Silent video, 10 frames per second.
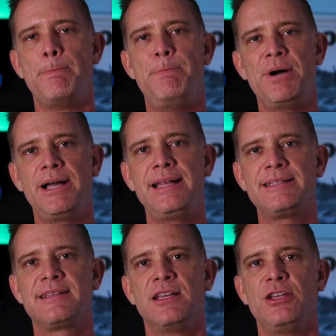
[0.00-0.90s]

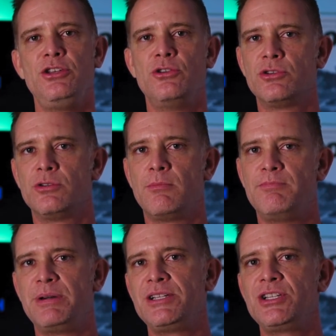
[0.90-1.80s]
But your
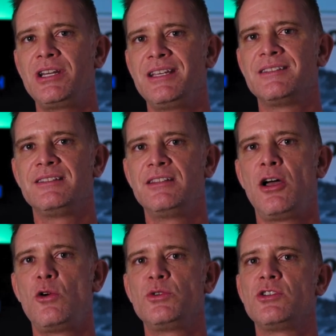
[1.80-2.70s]
budget is
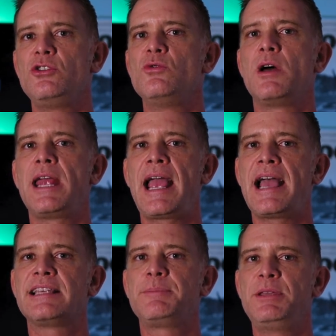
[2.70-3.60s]
low, so you want to
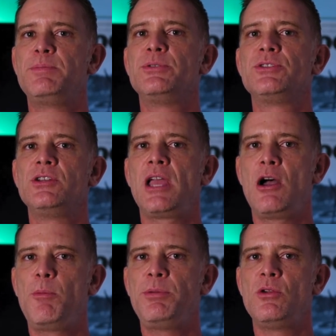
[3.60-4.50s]
ask people to
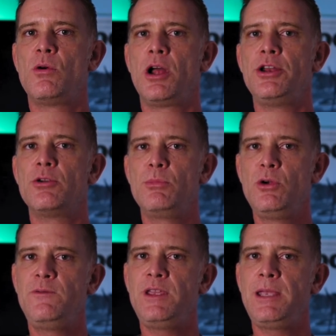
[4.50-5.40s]
help you on your
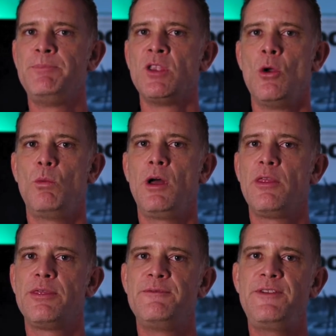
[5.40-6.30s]
movie.
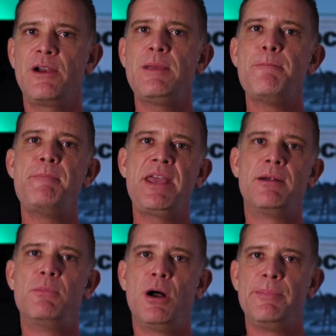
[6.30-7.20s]
Well, the very
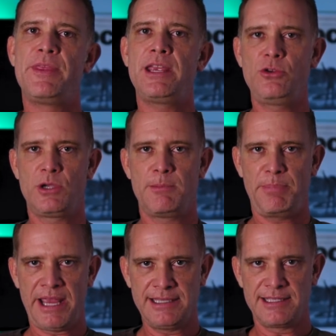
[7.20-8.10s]
minimum that you can
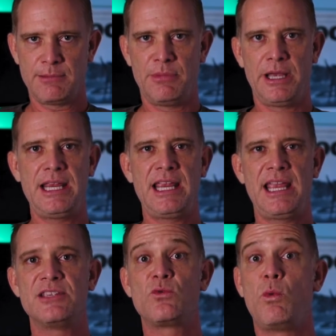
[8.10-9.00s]
pay somebody
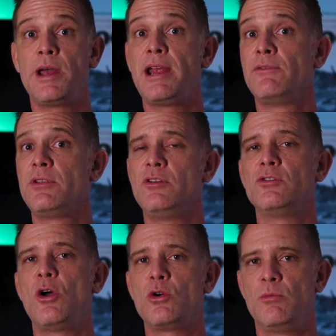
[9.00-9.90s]
is whatever your
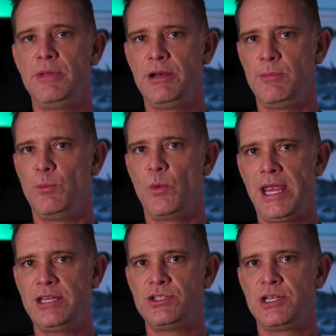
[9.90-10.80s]
local minimum
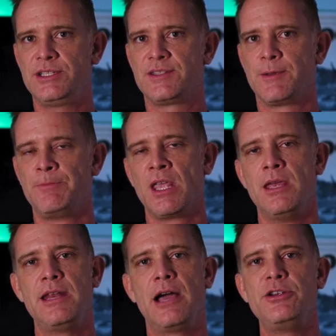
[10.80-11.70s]
wage is.
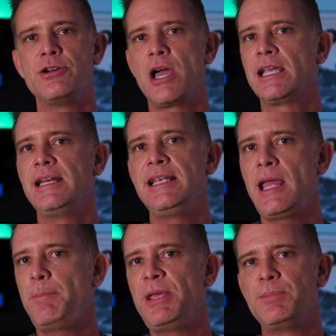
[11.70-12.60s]
Now, you're not going to
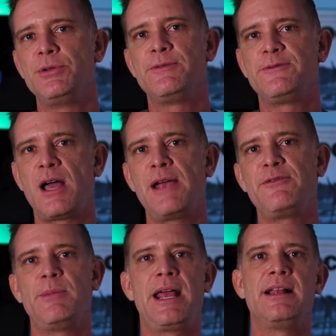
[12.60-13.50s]
get people to fly
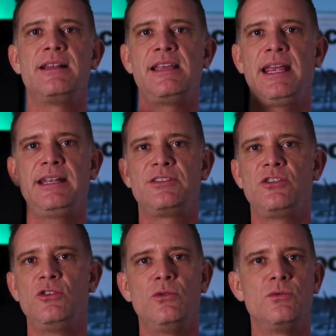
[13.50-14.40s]
from LA
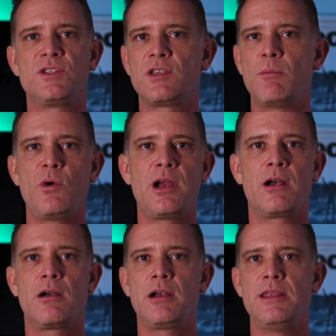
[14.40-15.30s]
to
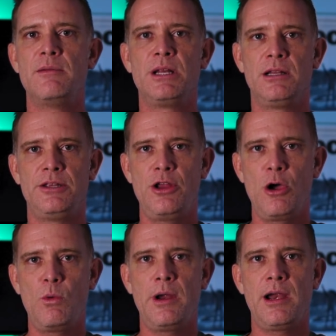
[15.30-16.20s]
somewhere in the middle of
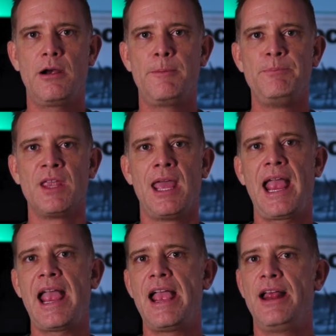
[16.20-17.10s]
nowhere
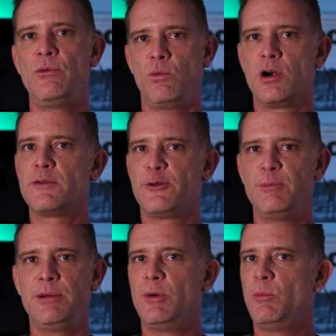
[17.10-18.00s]
and work for
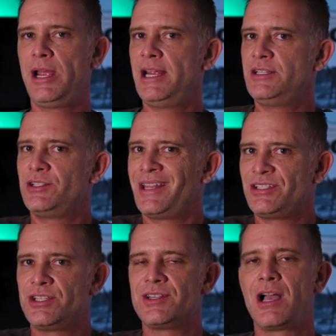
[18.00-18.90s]
minimum wage.
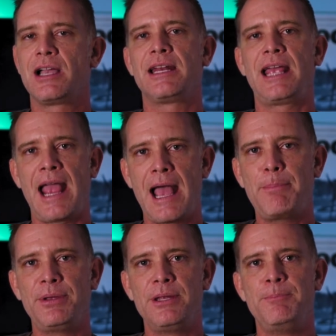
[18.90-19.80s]
That's just not going to
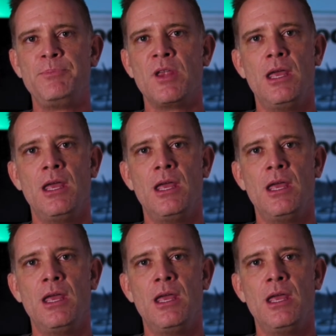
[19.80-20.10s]
happen.